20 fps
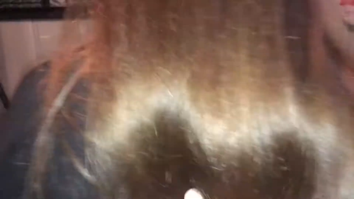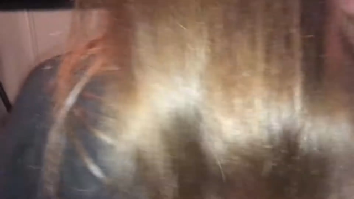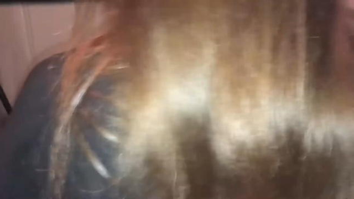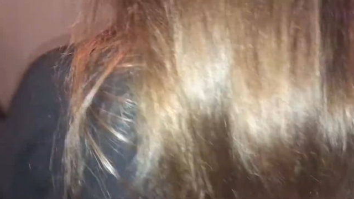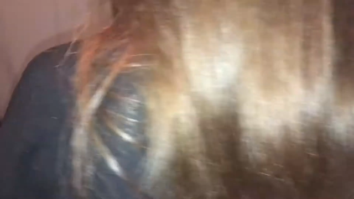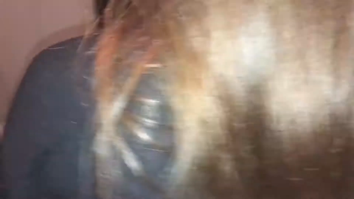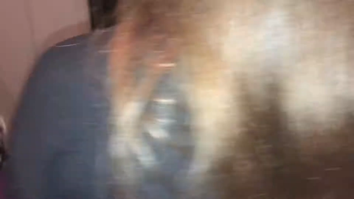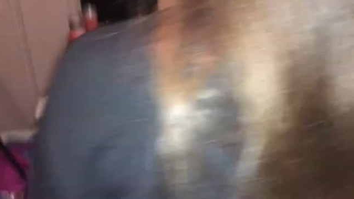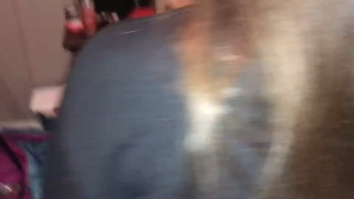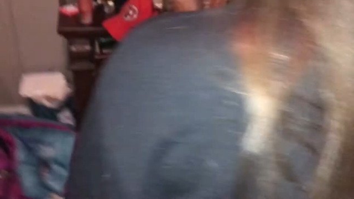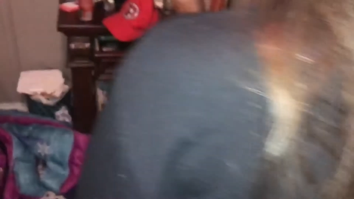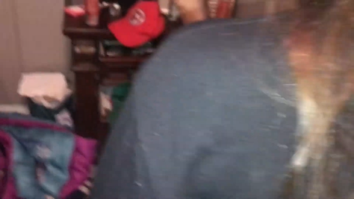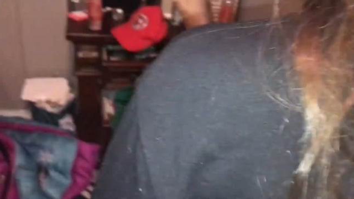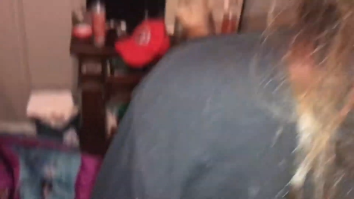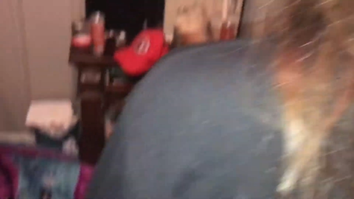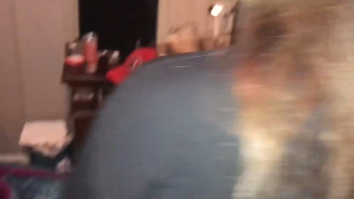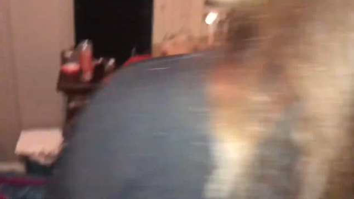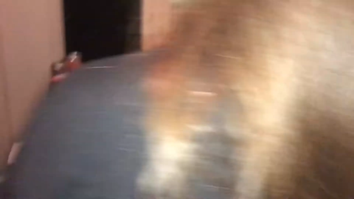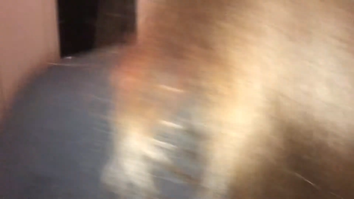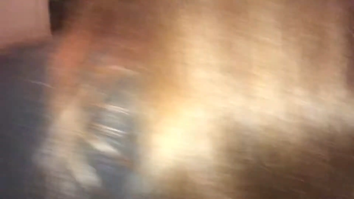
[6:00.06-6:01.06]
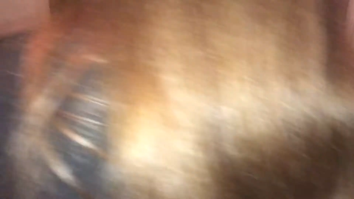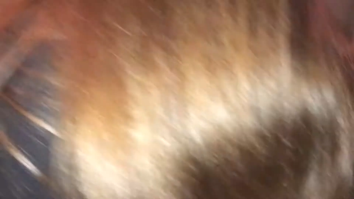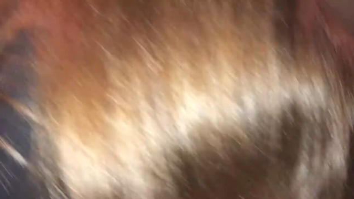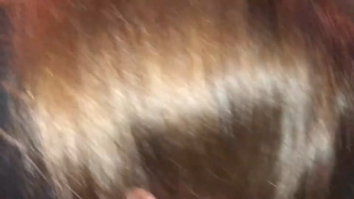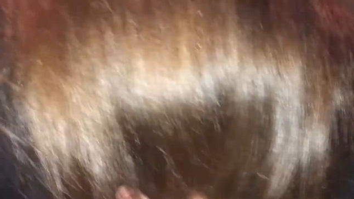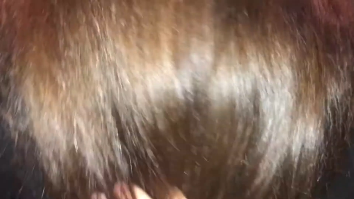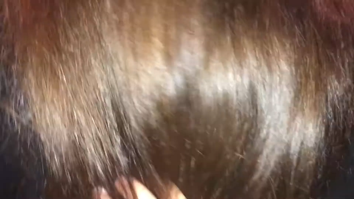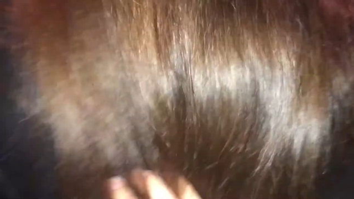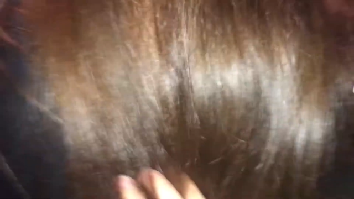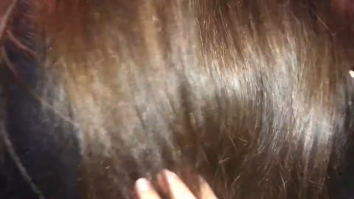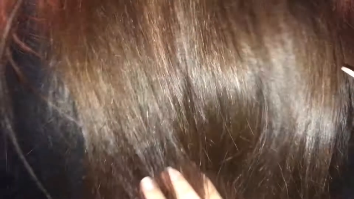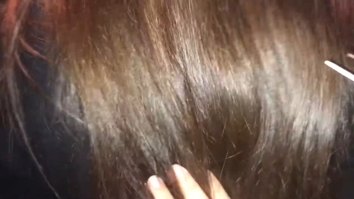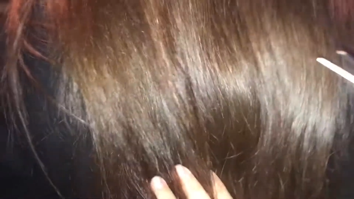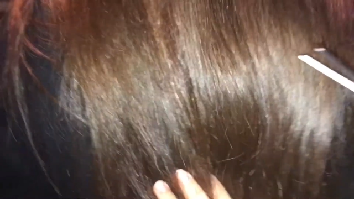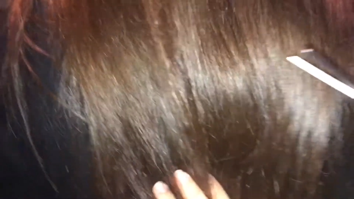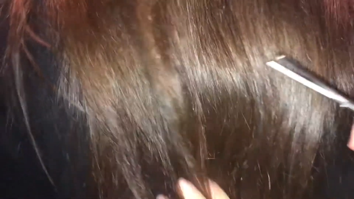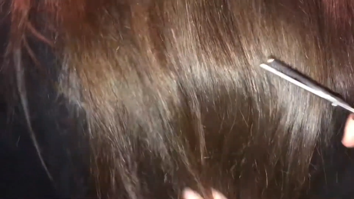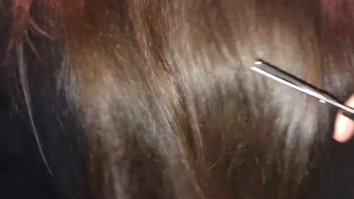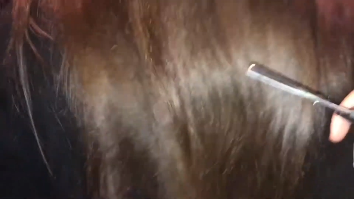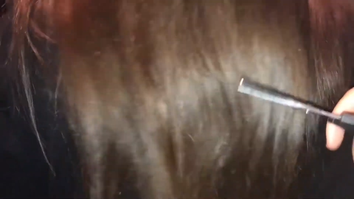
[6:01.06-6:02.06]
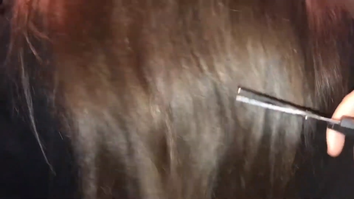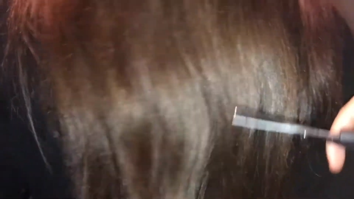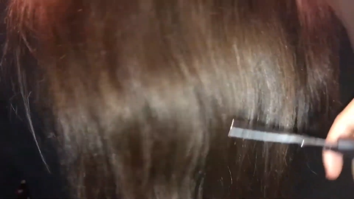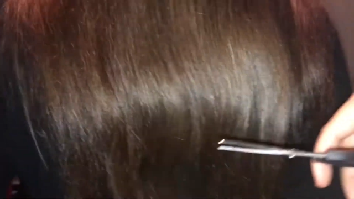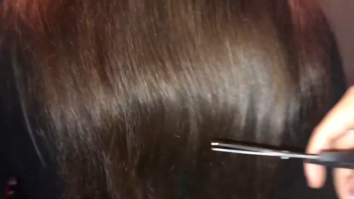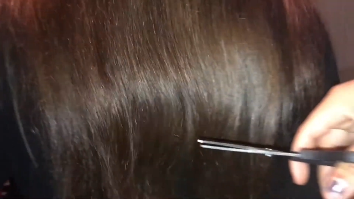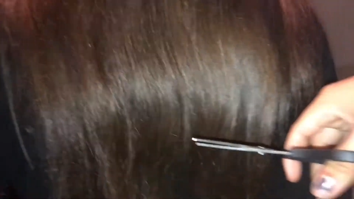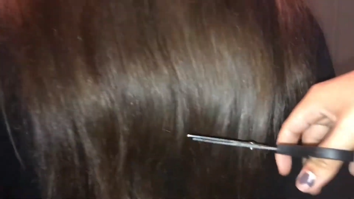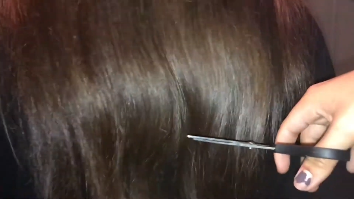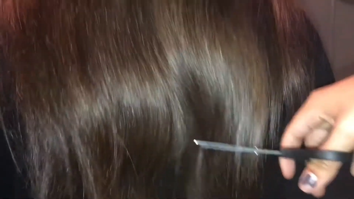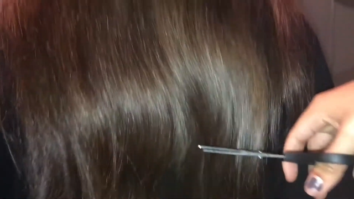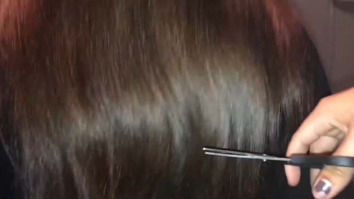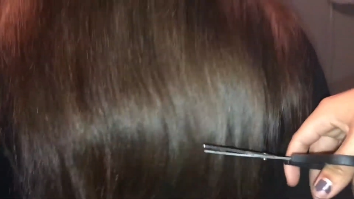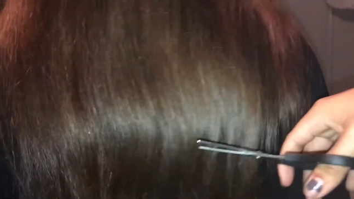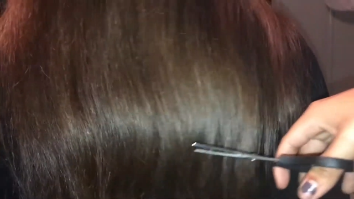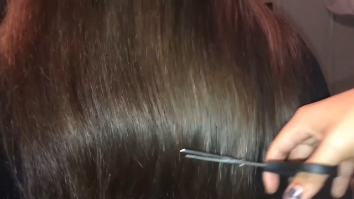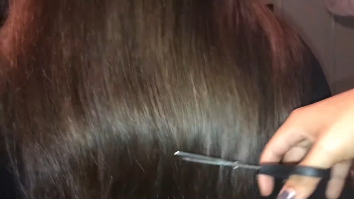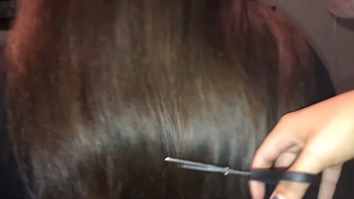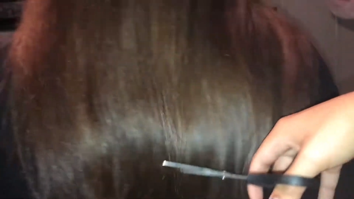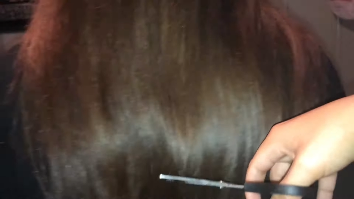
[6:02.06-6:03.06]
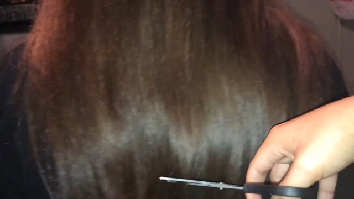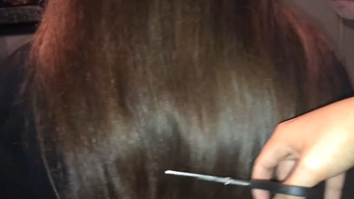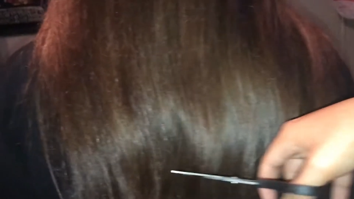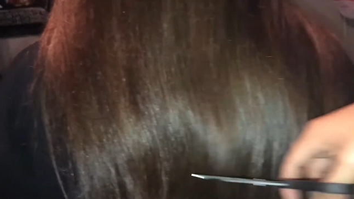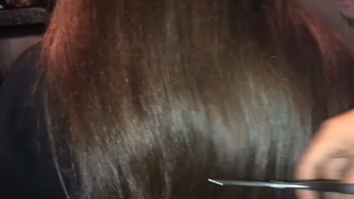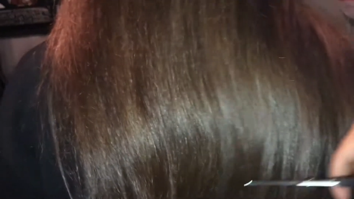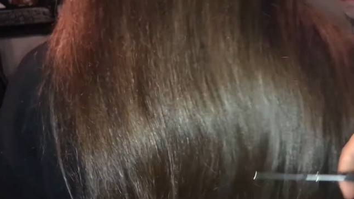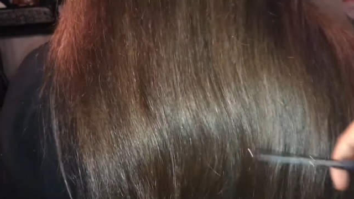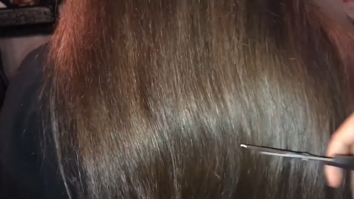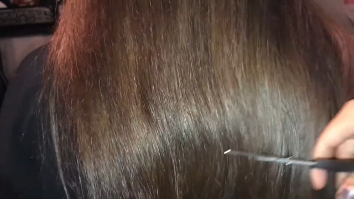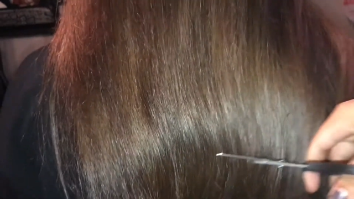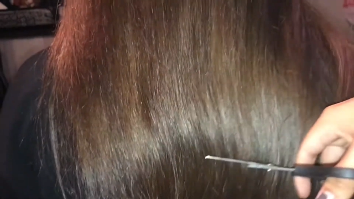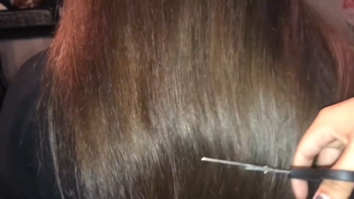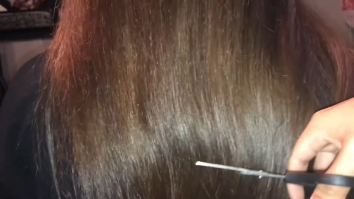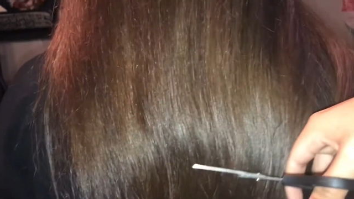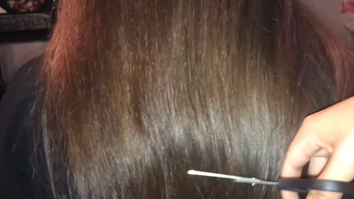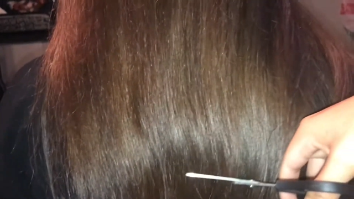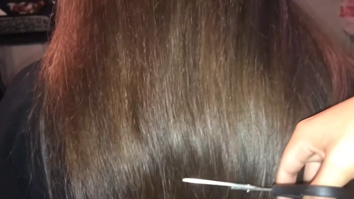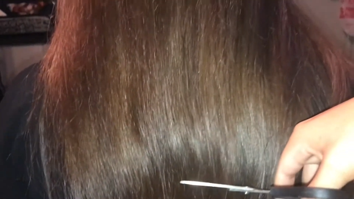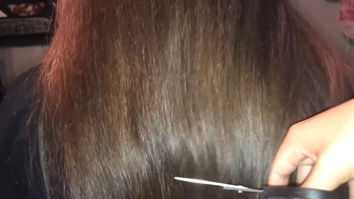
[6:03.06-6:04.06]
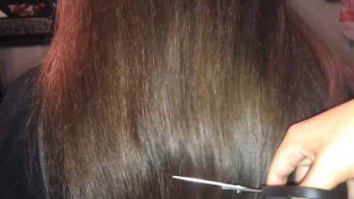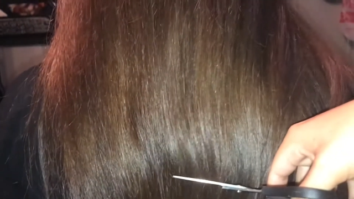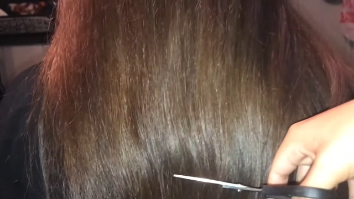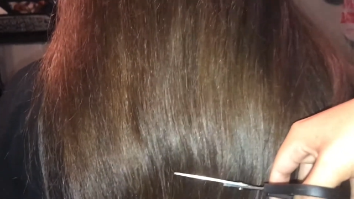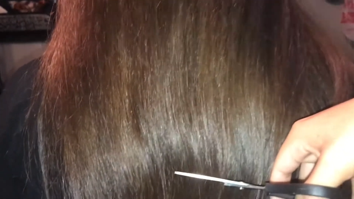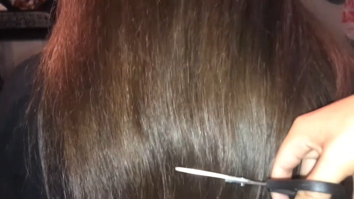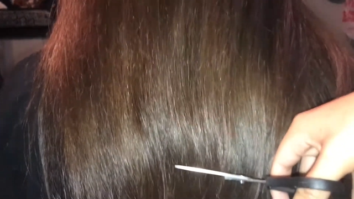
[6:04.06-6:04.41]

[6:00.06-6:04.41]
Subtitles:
Nobody's mouth can be seen.